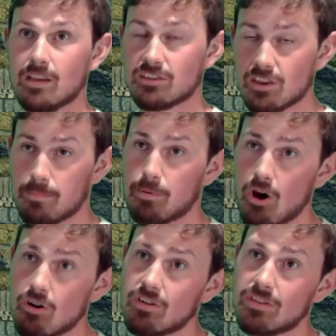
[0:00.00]
So the
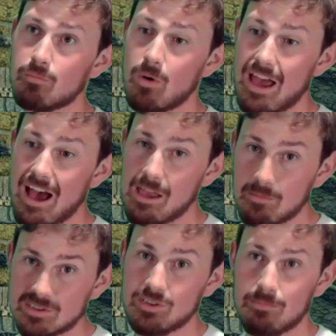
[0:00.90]
broch where I
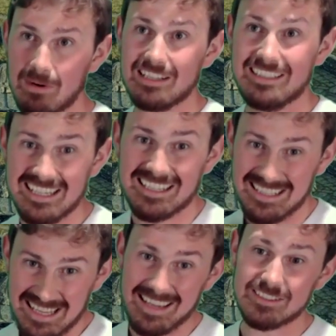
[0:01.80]
was doing my dig
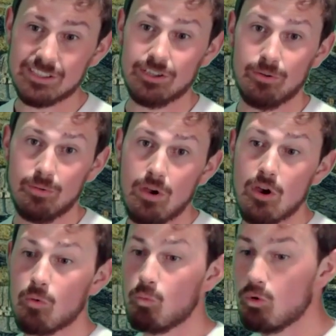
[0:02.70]
near to
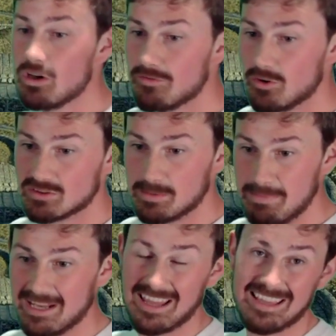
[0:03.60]
would have looked a
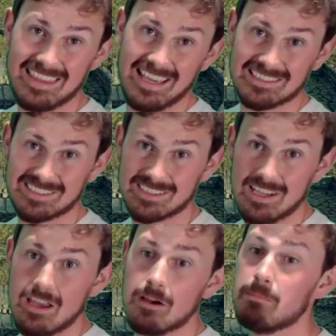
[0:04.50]
bit like this.
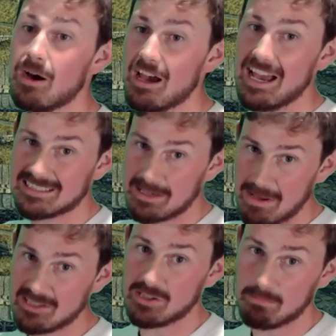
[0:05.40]
But as I
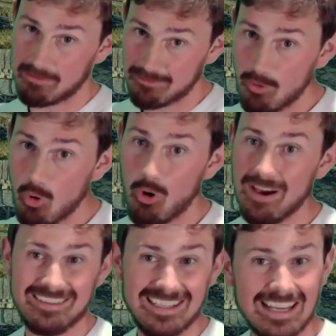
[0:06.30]
mentioned
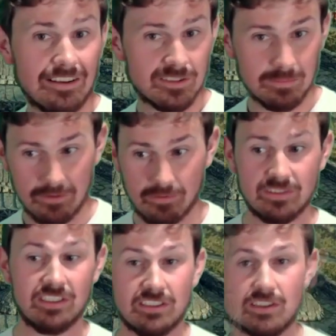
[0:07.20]
before, it did have some
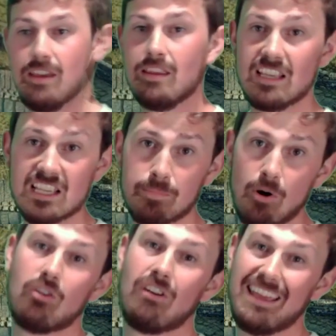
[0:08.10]
differences. This
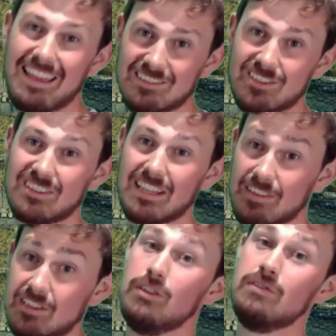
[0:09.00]
Broch right here is going to have
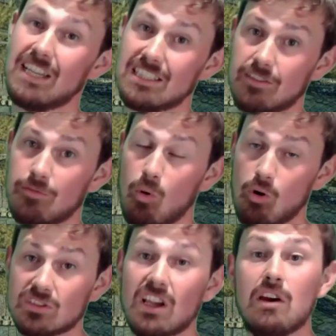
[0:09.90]
the two sets of
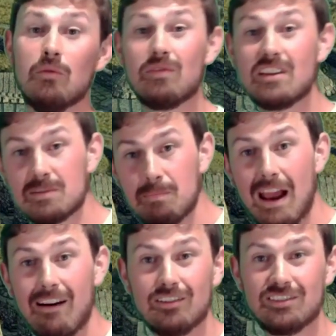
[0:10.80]
walls with the
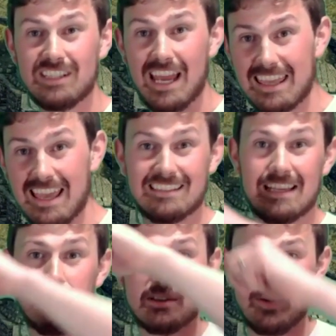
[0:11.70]
spiral staircase
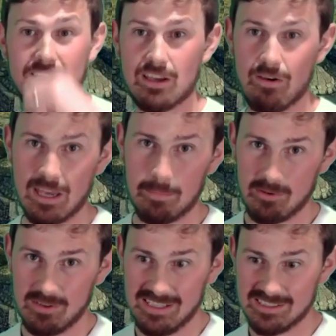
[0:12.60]
in between going up
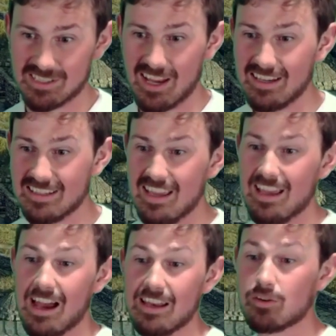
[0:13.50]
on the inside.
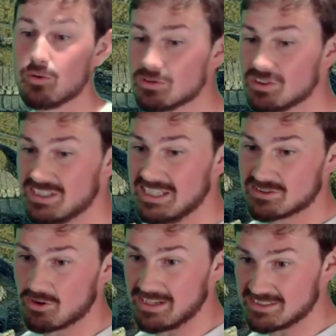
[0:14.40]
And you can also see
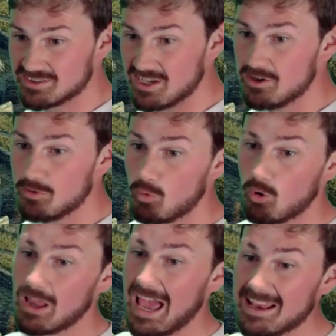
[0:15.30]
it's got an external
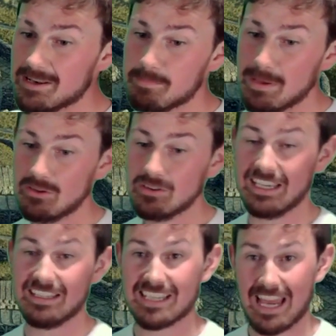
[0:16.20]
wall and
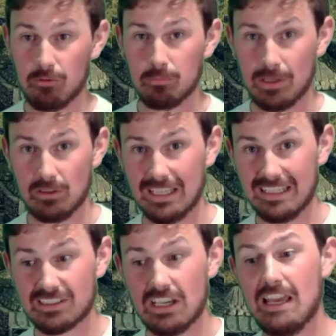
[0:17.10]
buildings,
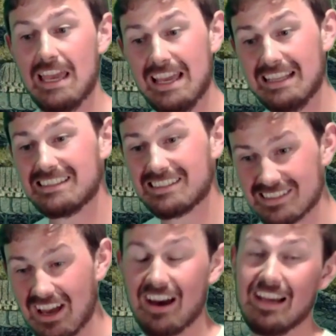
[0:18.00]
outbuildings,
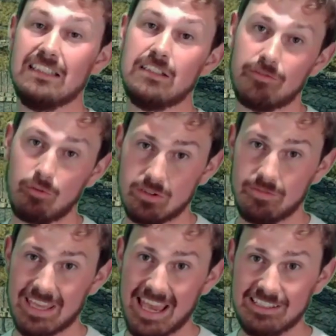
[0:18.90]
inside the
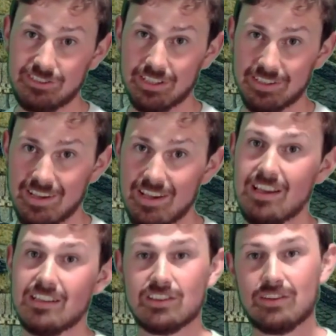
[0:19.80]
fortification.
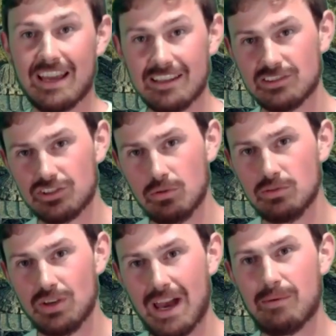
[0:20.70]
So that
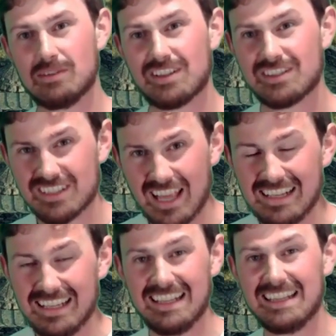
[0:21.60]
shows you how it's a
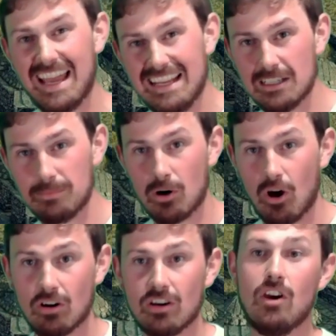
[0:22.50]
slightly later
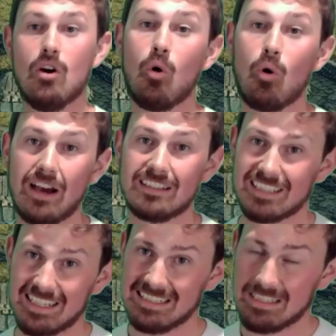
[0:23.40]
Broch or a
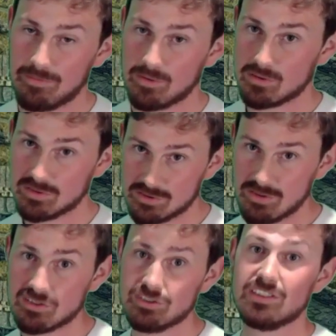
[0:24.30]
slightly different
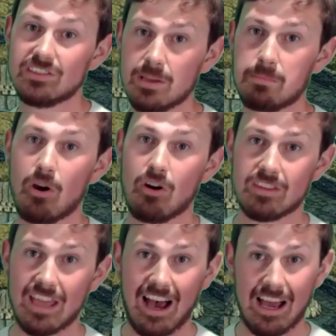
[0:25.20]
construction to the
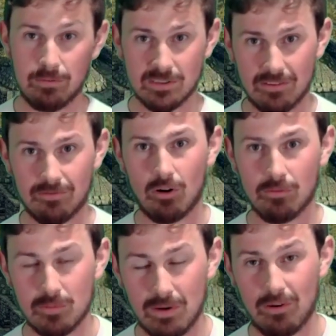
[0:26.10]
Broch that I was
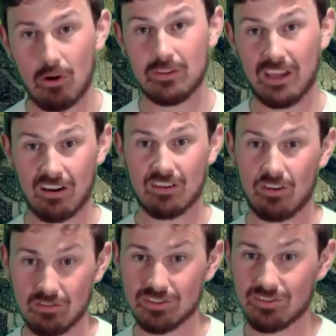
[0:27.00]
involved with on the
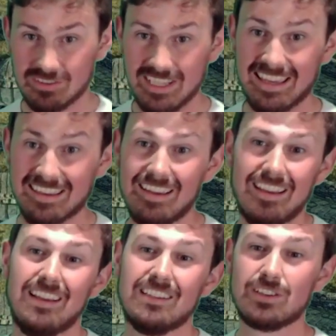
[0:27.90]
archaeological dig.
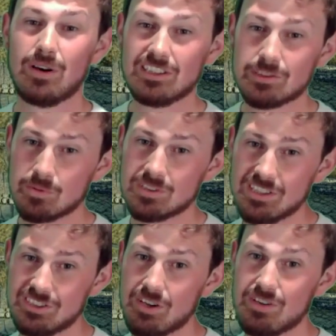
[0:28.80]
So I just wanted
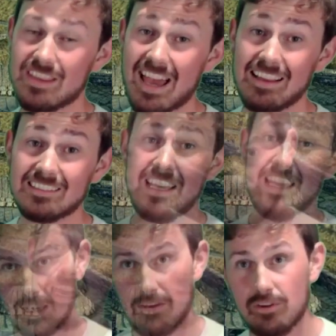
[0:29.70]
to show you that.
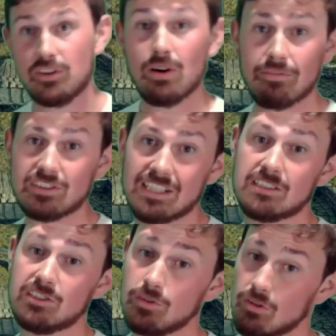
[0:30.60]
If you do have a
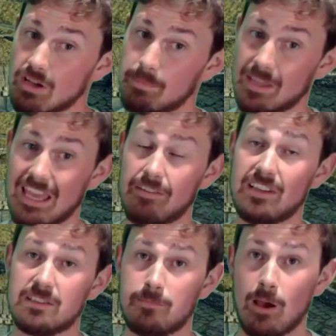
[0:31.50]
chance, do look up the
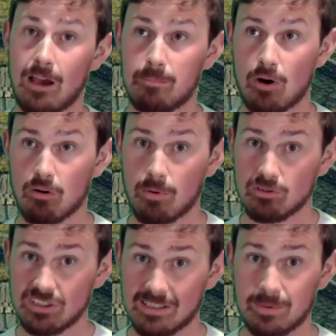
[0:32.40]
Caithness Broch
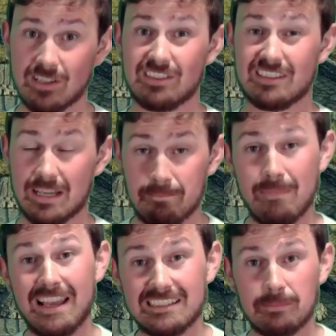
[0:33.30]
project, because it's an
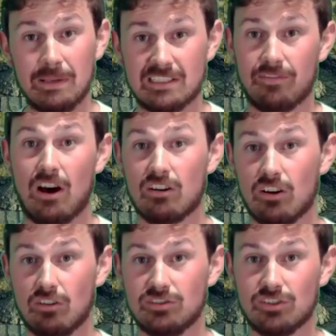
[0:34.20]
amazing piece of
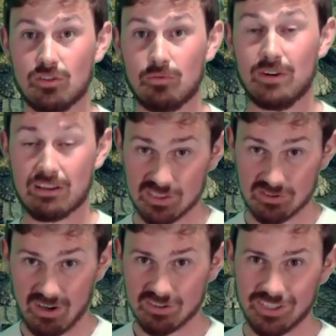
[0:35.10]
archaeological
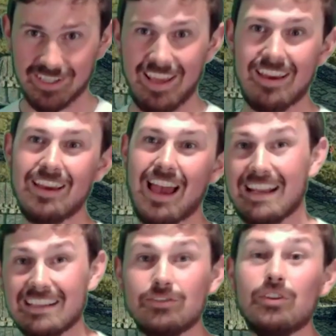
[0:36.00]
reconstruction.
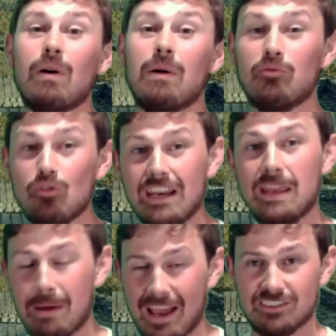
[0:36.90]
And as you know, I'm
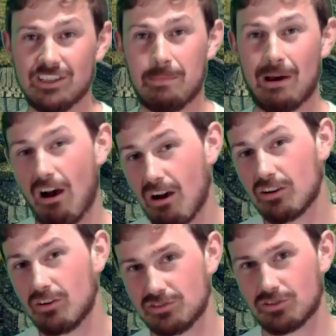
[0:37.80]
really passionate about
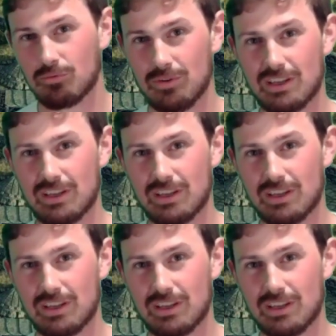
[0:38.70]
archaeological